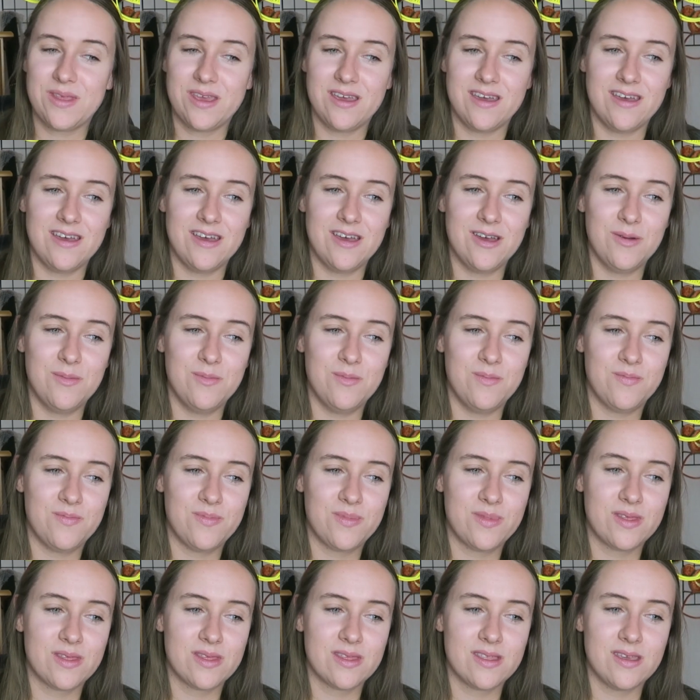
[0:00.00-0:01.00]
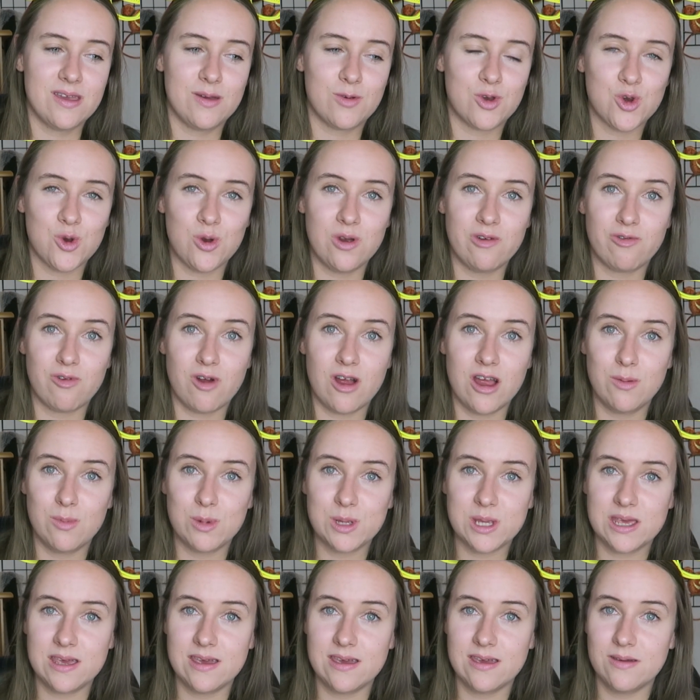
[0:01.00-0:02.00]
I'm sure if Ryan
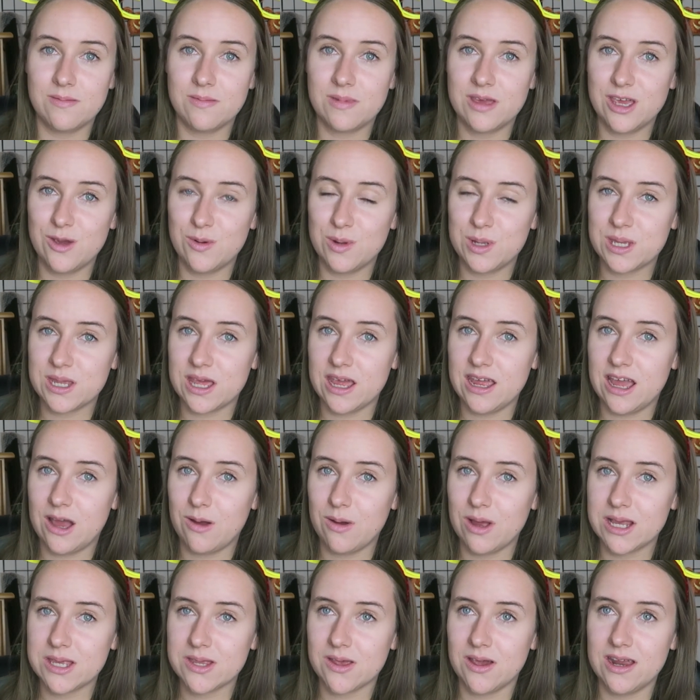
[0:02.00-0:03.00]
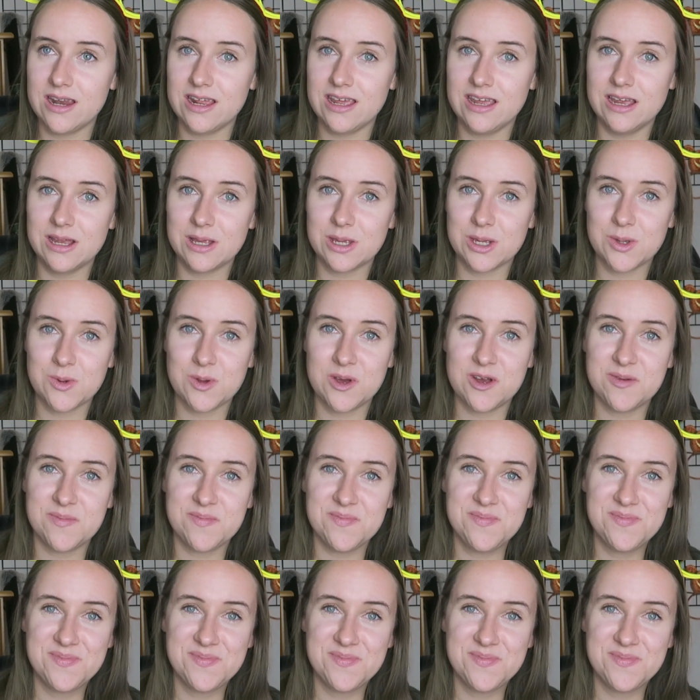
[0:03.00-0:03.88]
was here, he would say how excited he is as well.